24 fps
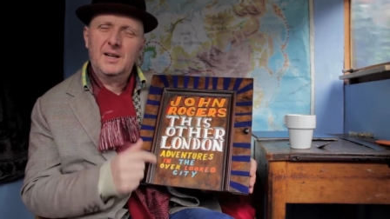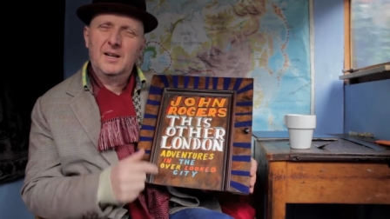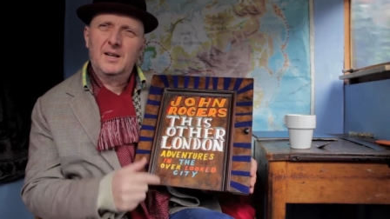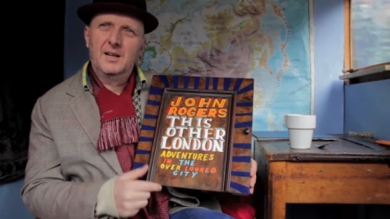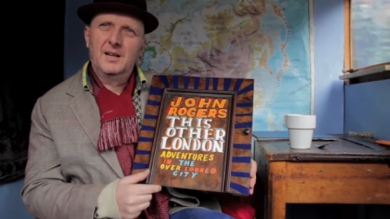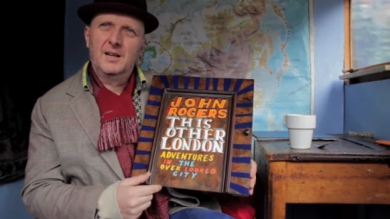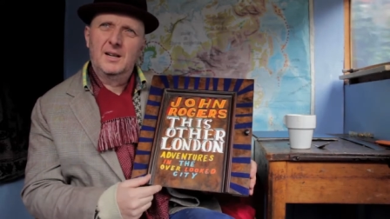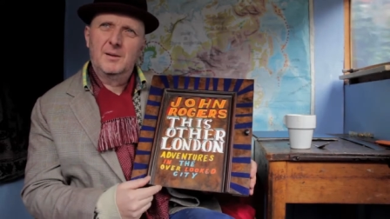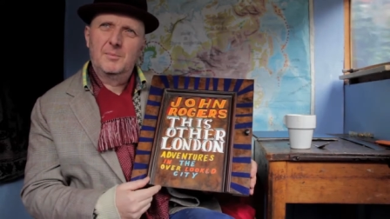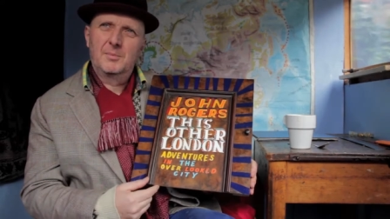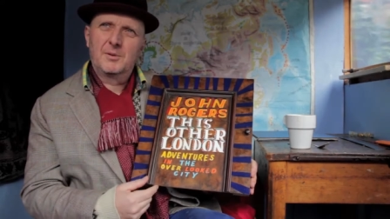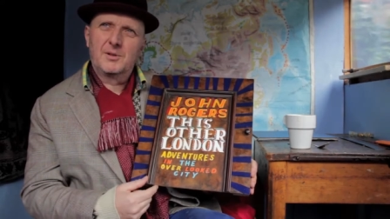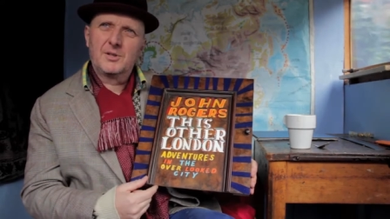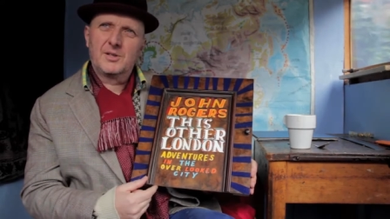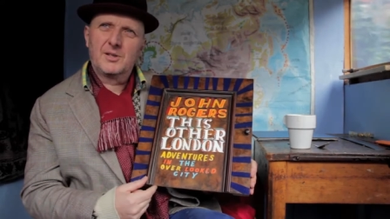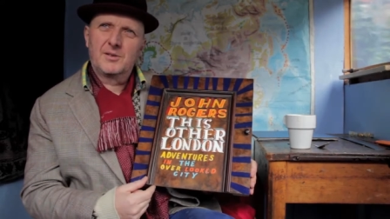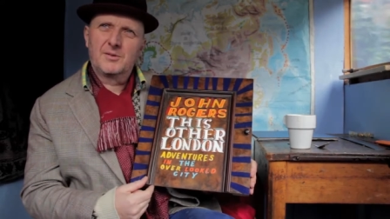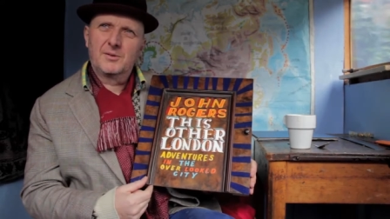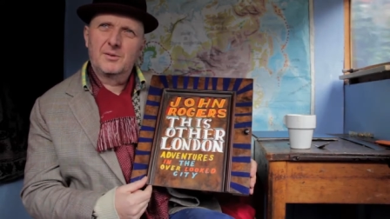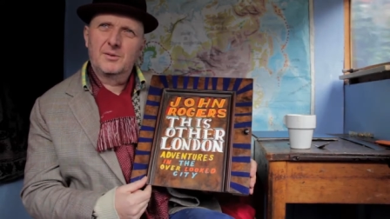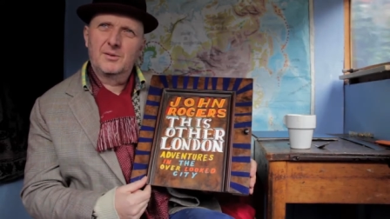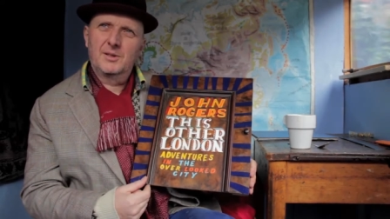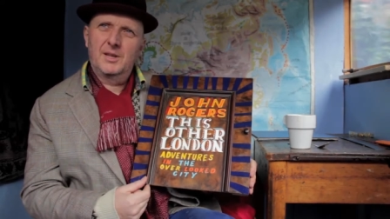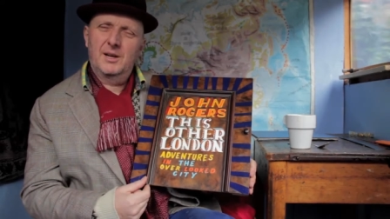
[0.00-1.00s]
uh, because I
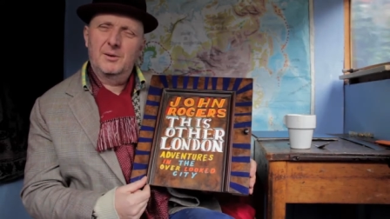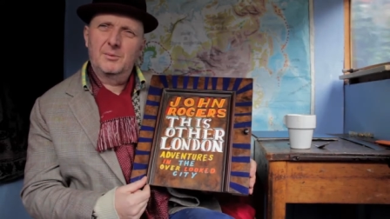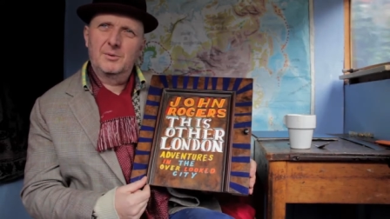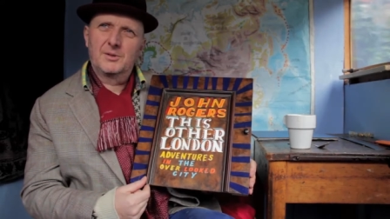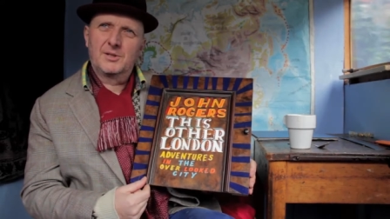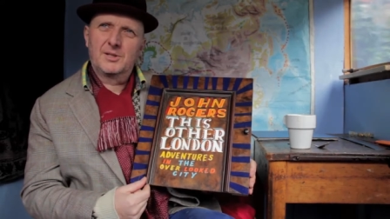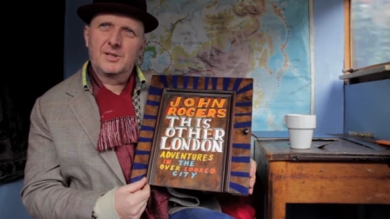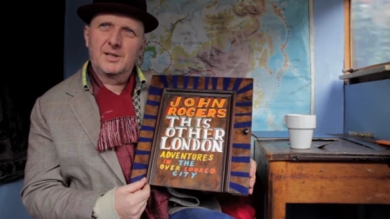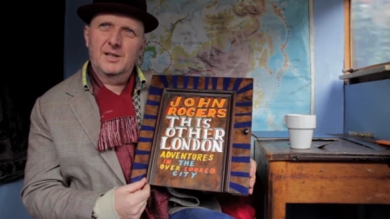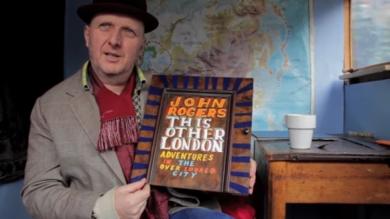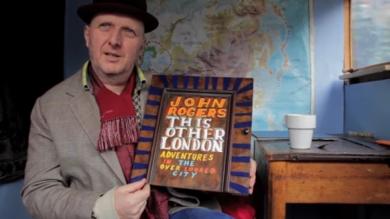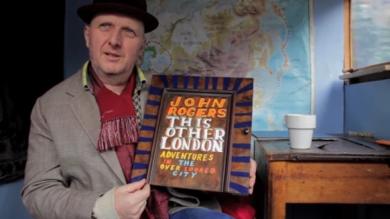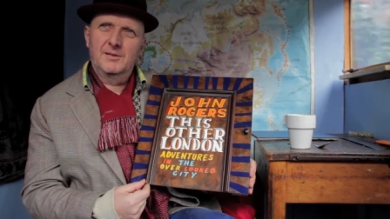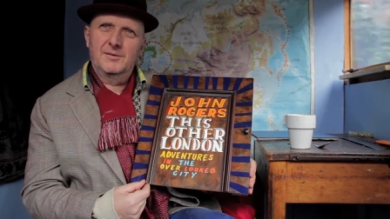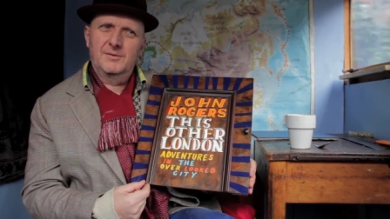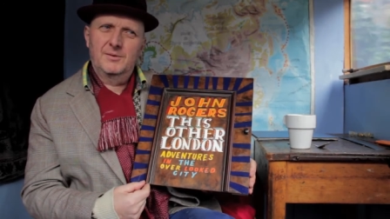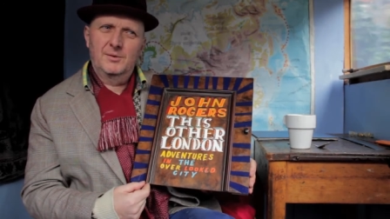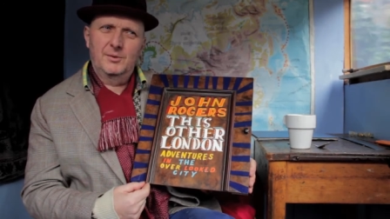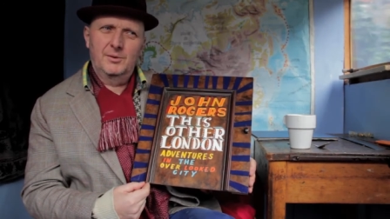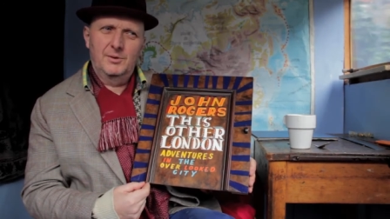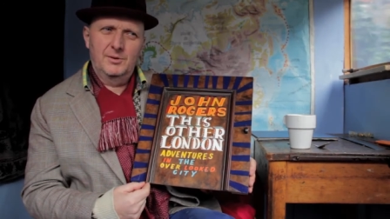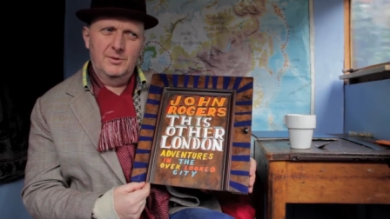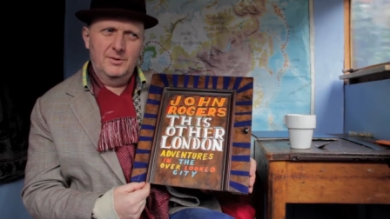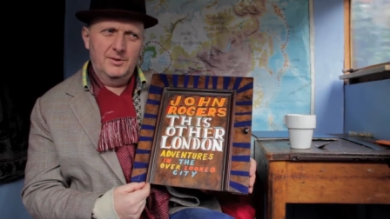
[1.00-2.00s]
thought that would stand
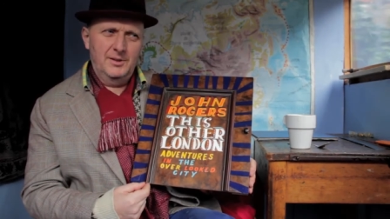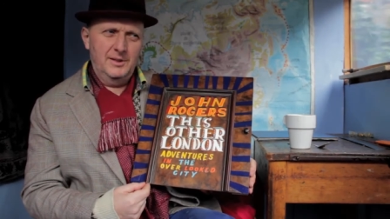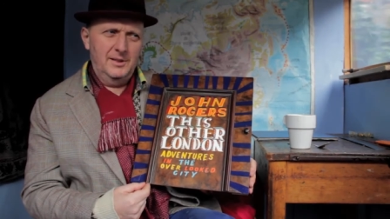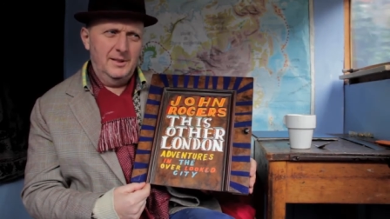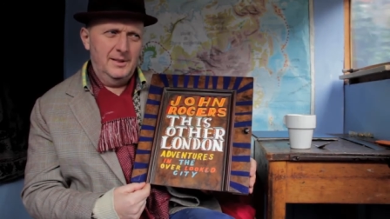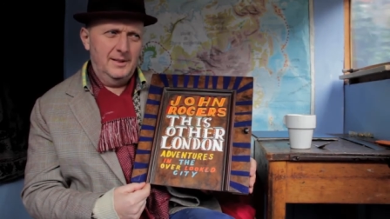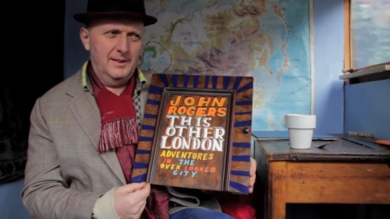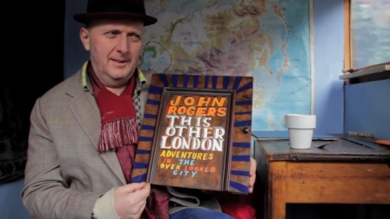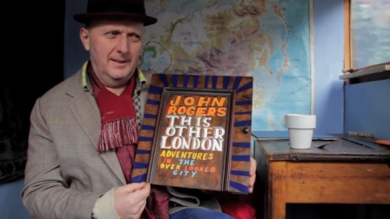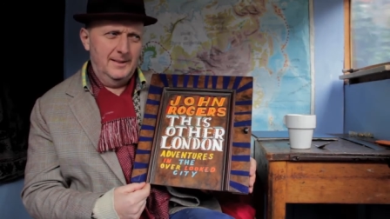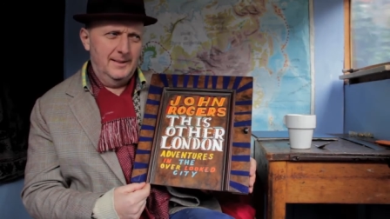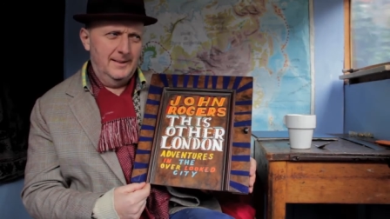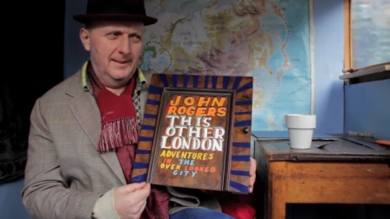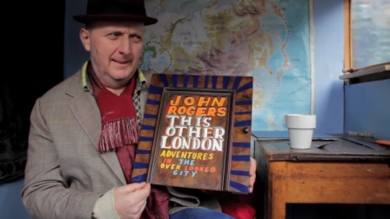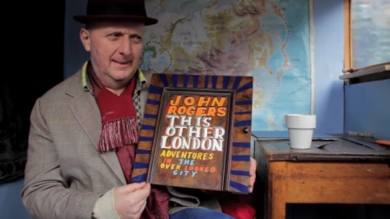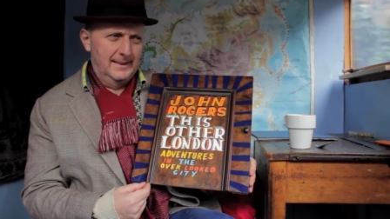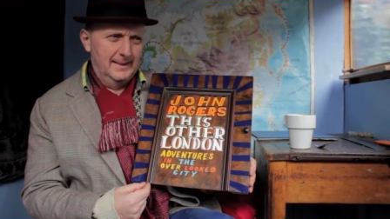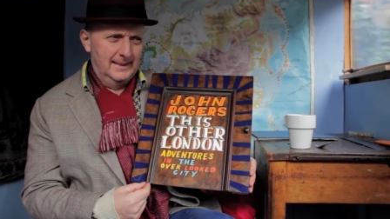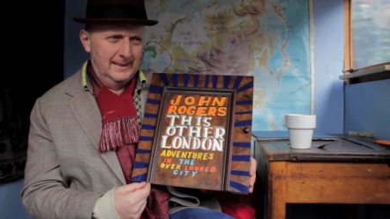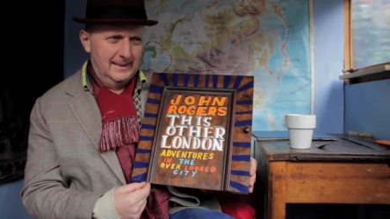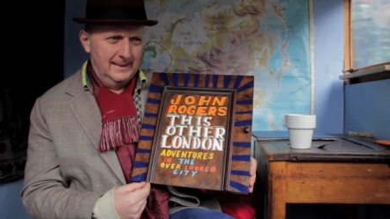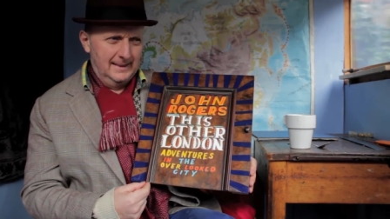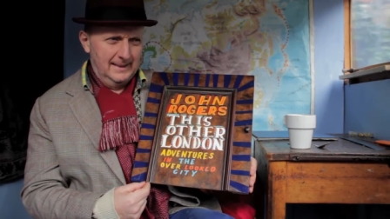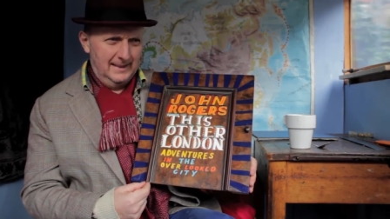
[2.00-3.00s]
for the
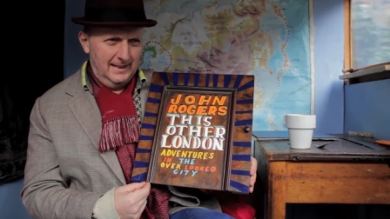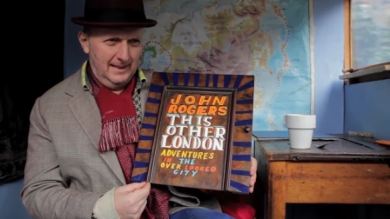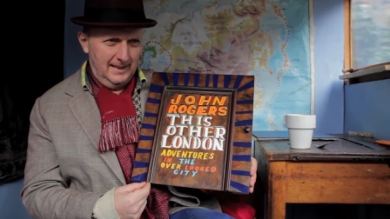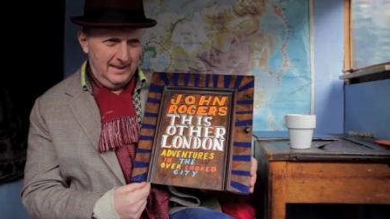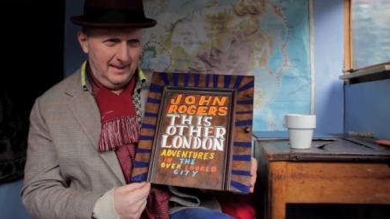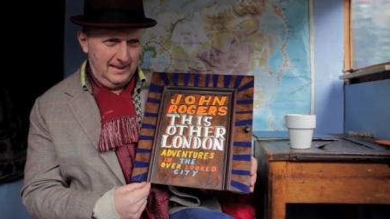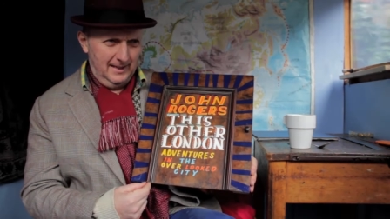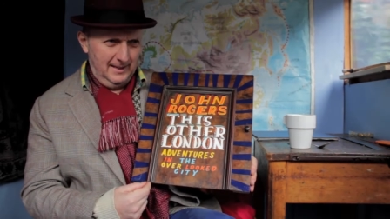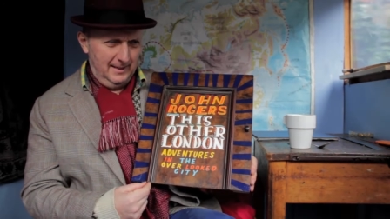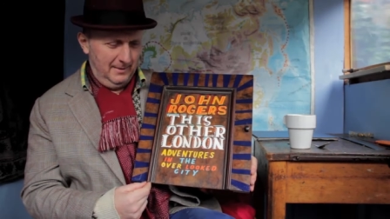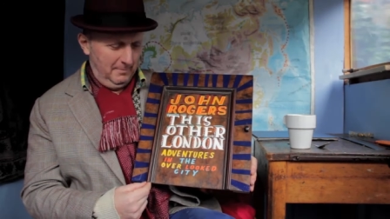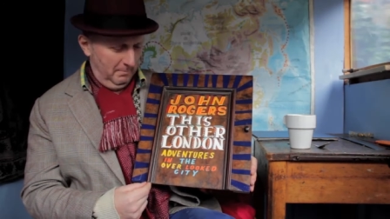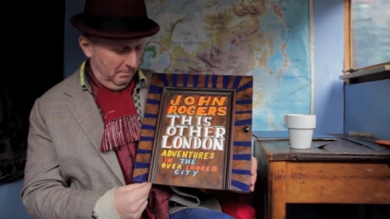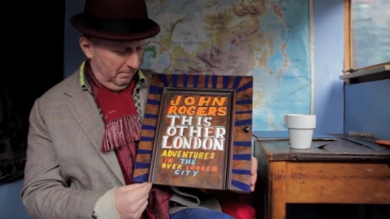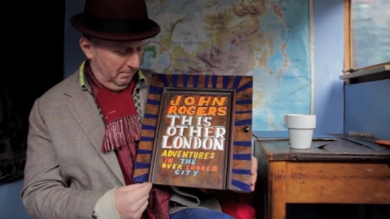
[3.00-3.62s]
uh,